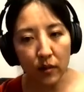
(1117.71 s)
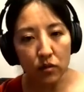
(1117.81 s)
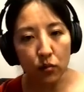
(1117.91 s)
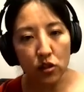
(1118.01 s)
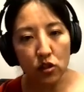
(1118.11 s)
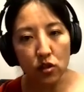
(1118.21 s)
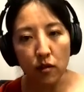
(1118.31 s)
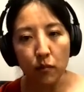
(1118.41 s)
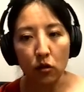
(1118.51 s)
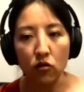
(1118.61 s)
elements
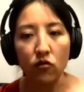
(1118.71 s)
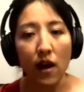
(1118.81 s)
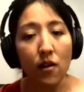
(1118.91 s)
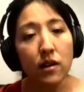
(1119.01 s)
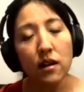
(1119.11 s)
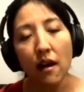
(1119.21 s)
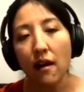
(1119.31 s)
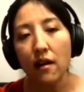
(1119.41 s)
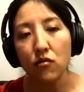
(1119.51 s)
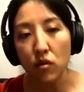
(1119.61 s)
which both
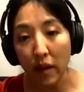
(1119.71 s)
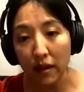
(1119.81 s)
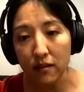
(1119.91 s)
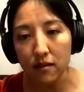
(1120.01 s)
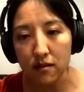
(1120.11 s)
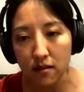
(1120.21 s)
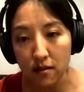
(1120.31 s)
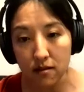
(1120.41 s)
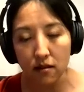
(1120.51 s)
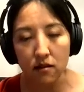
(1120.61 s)
vary and remain
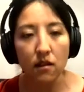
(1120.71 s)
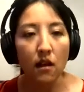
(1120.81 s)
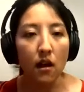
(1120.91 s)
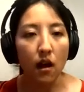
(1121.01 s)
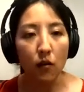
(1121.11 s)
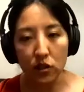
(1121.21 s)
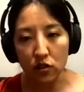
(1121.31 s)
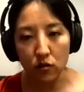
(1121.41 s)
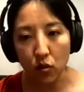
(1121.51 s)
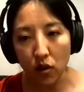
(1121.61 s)
consistent,
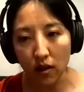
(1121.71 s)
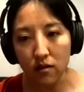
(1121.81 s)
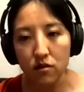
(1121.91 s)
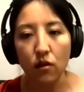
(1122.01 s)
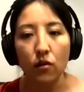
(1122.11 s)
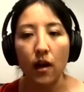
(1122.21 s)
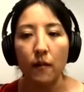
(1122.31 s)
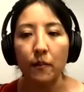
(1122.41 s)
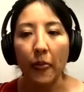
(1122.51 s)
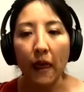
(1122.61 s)
which is important.
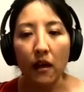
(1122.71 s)
So